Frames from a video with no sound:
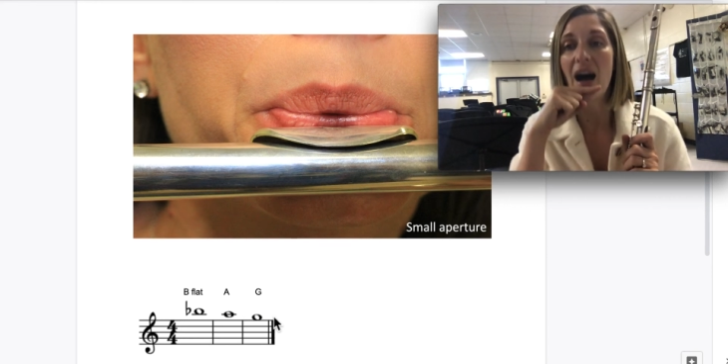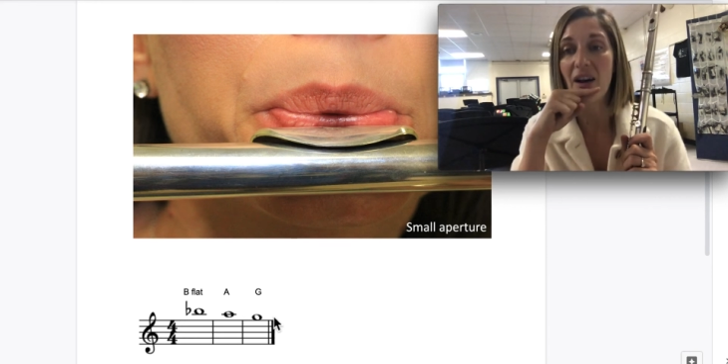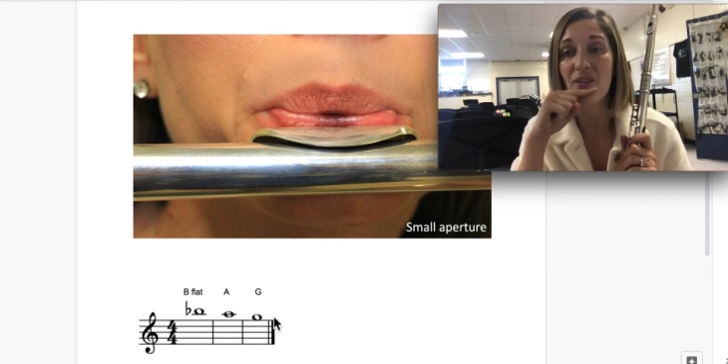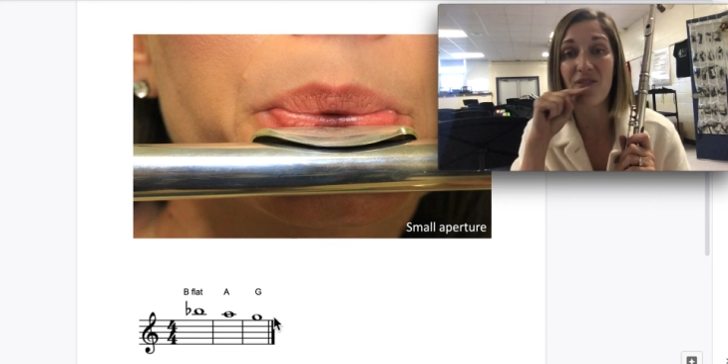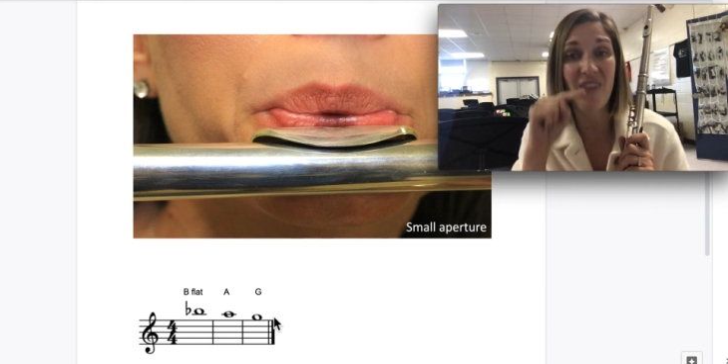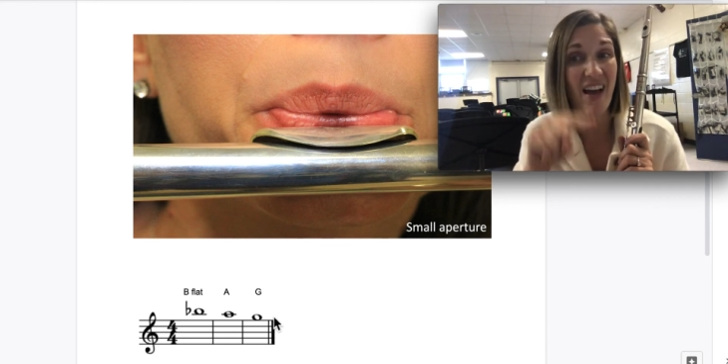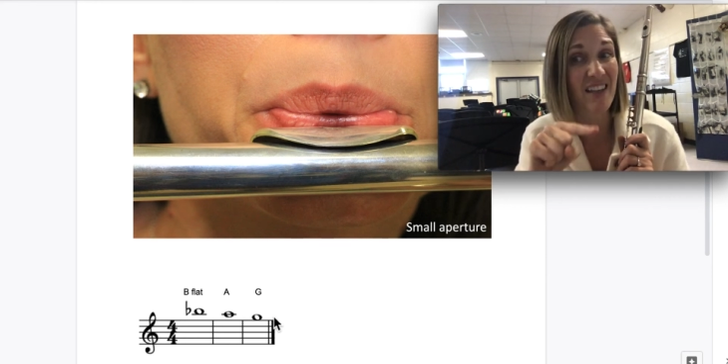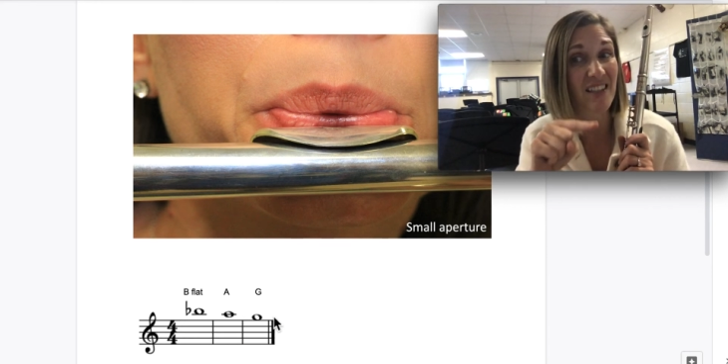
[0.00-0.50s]

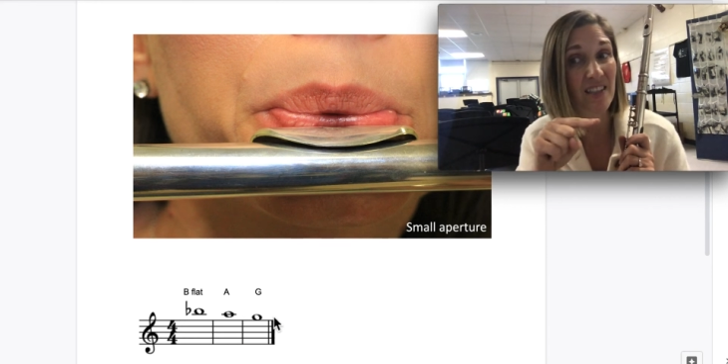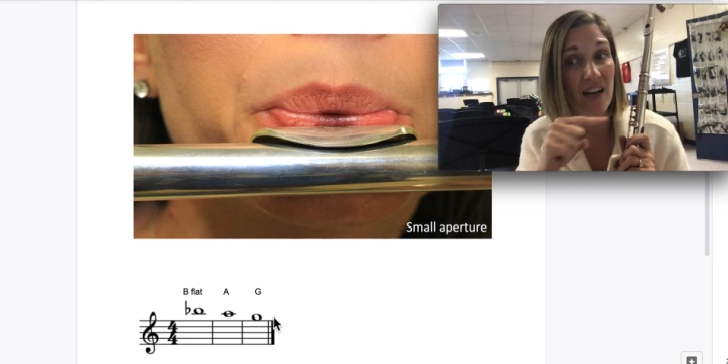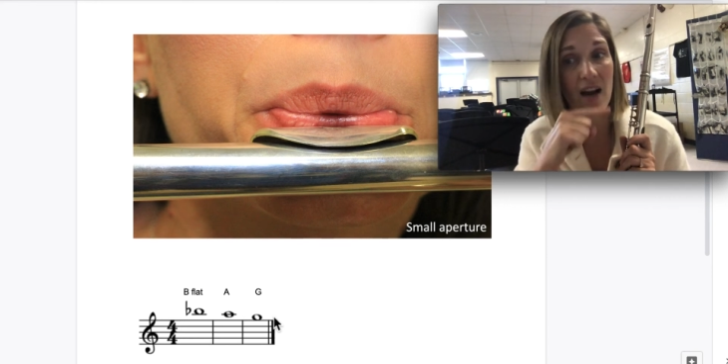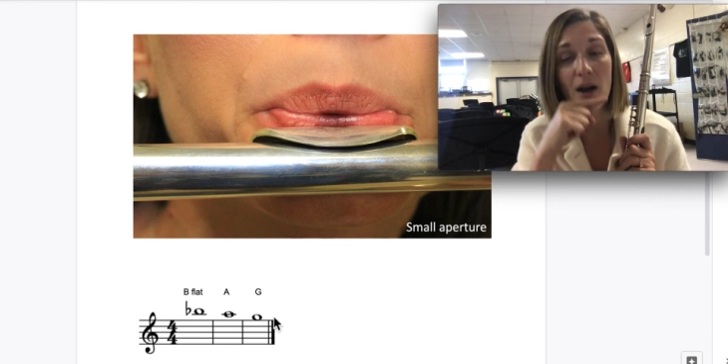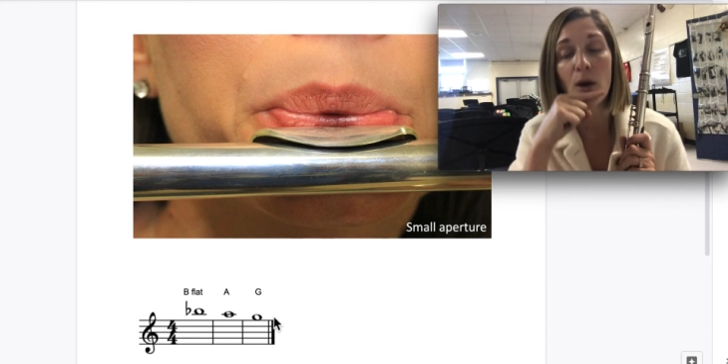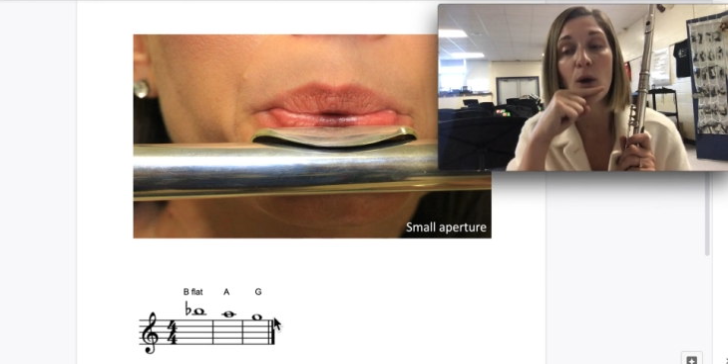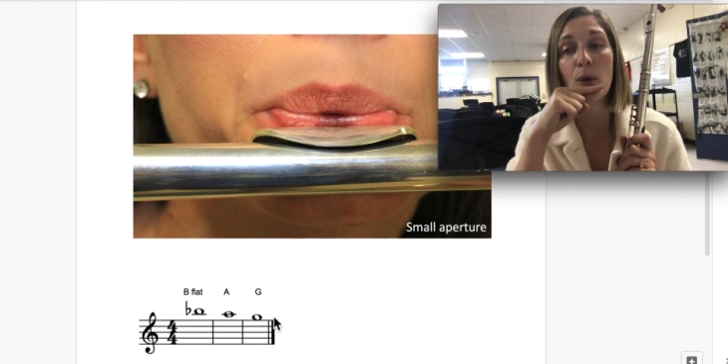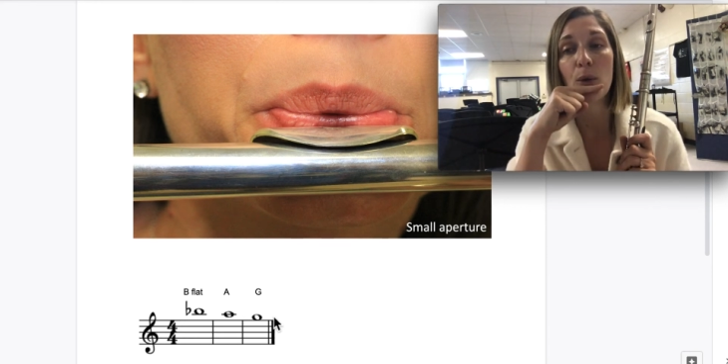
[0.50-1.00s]
fast
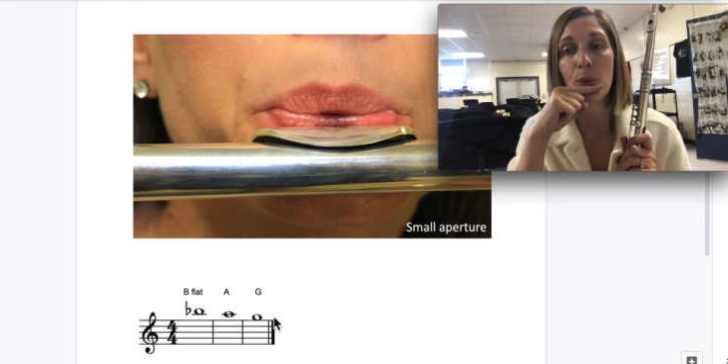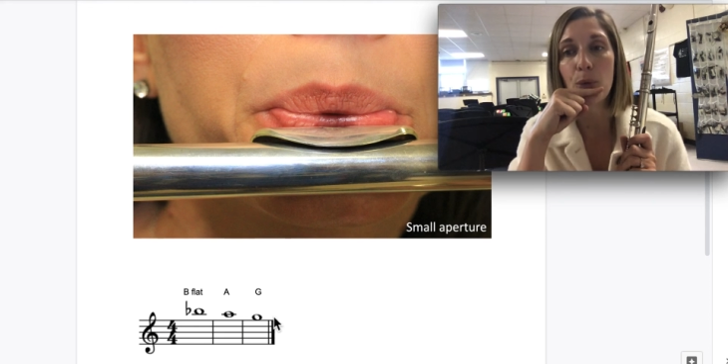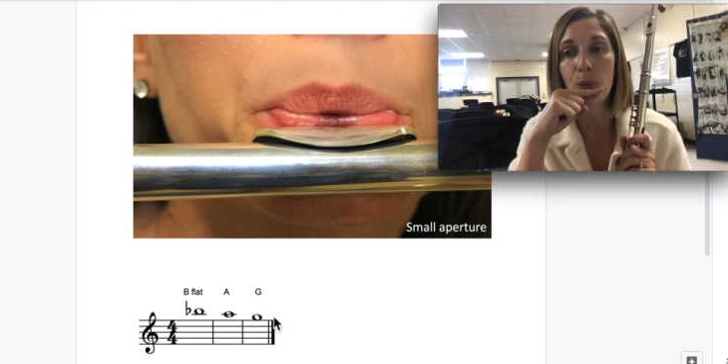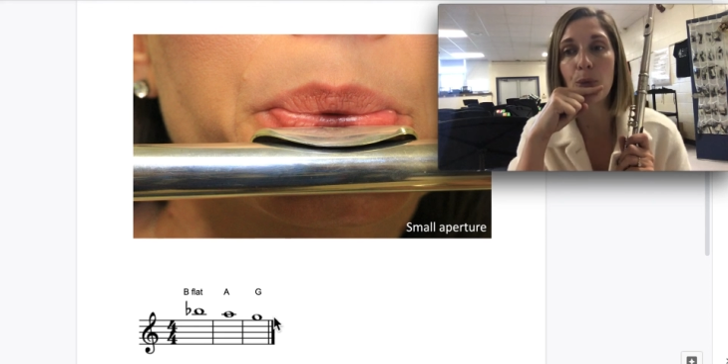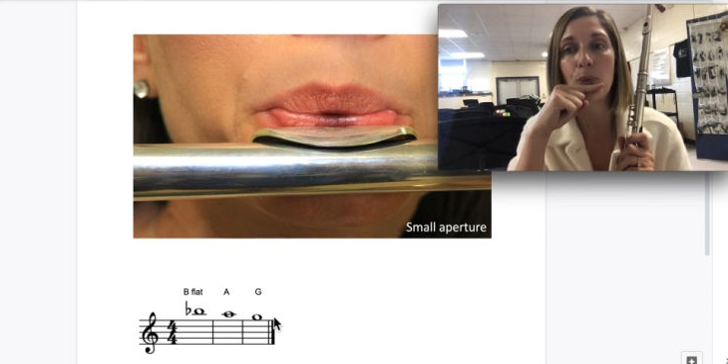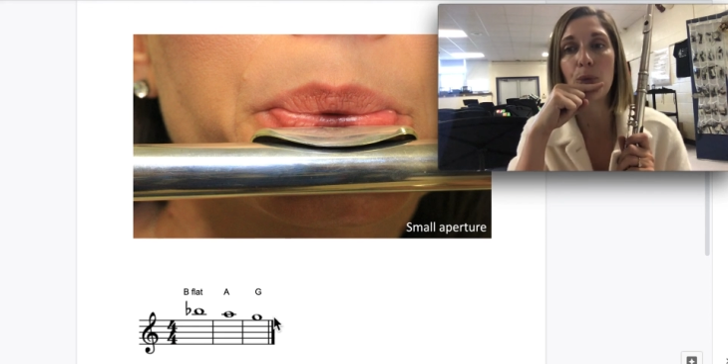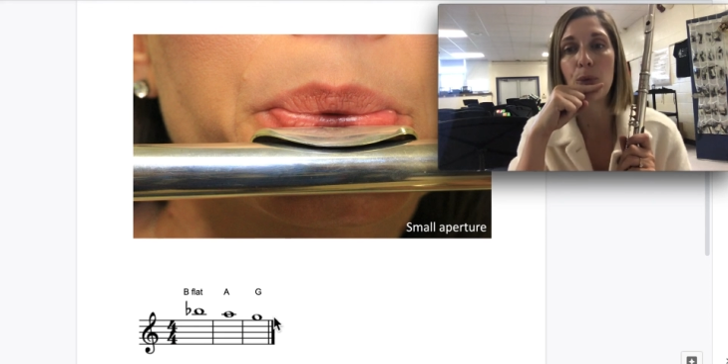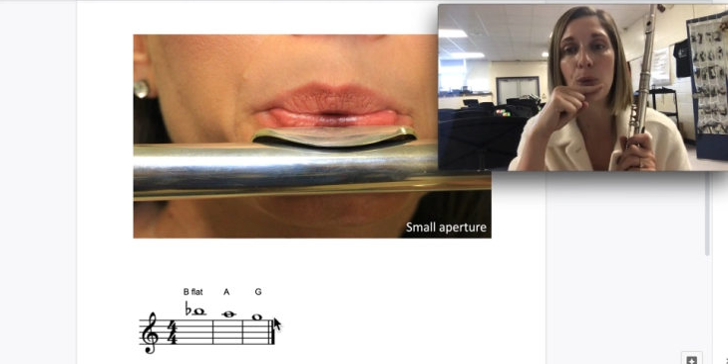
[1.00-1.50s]
air.
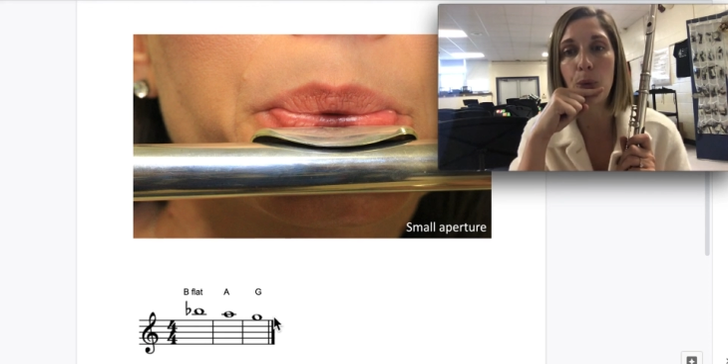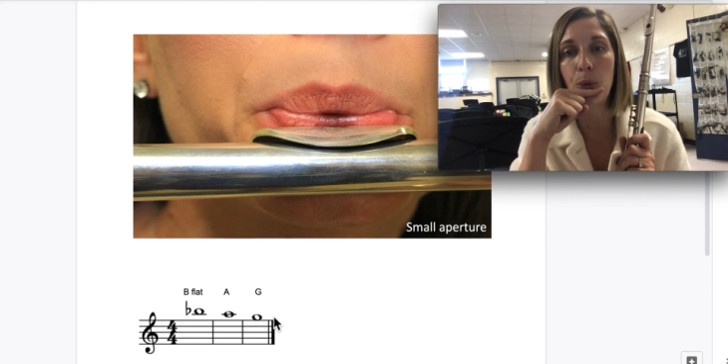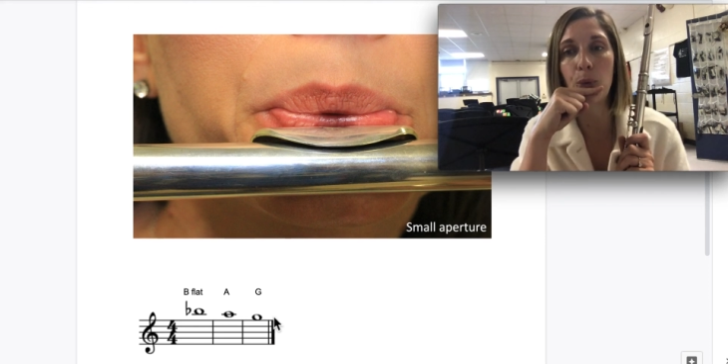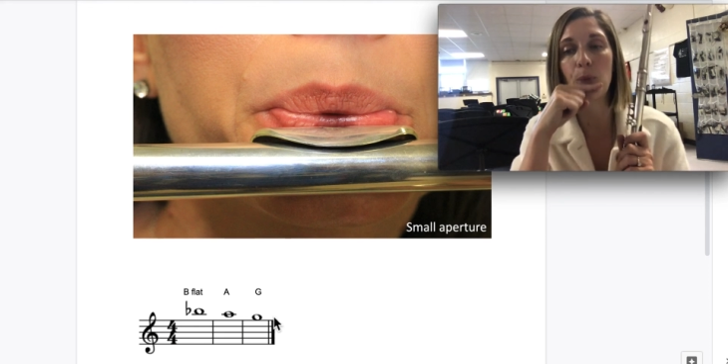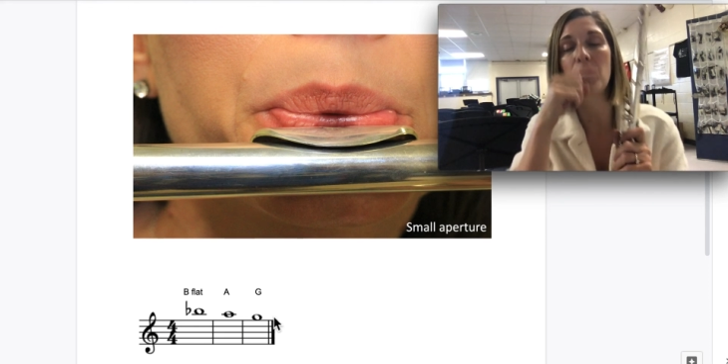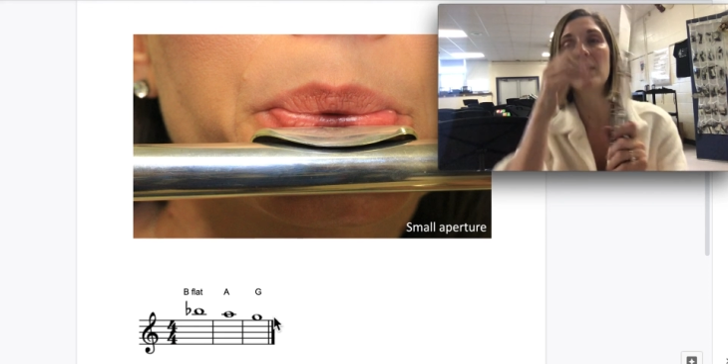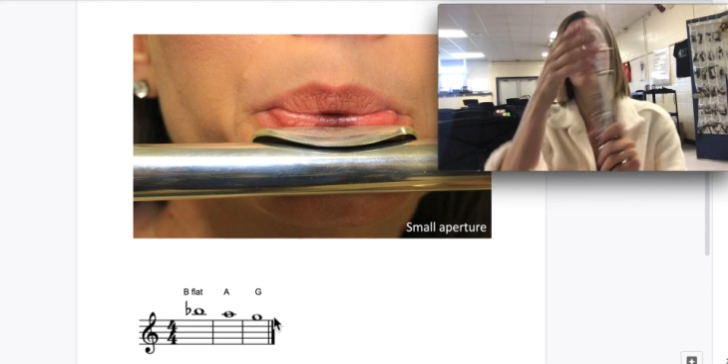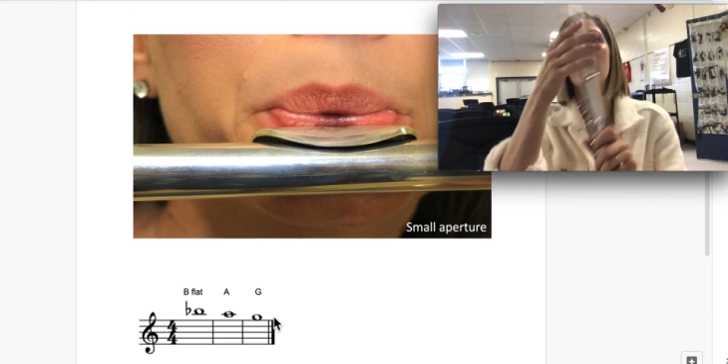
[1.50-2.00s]

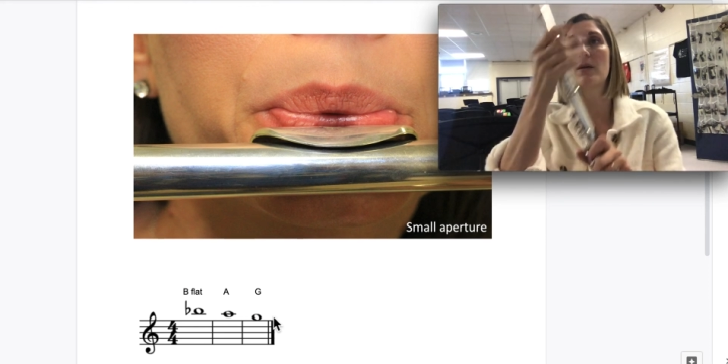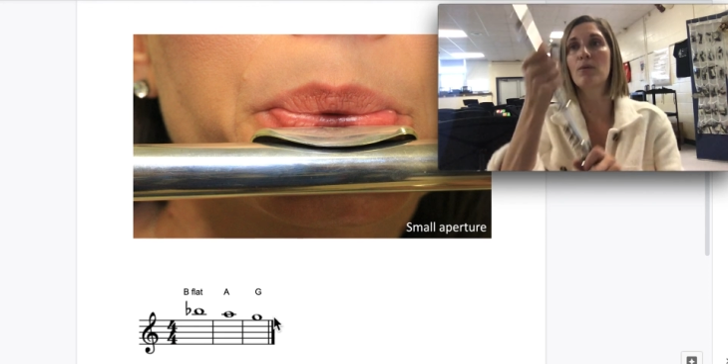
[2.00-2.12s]
Then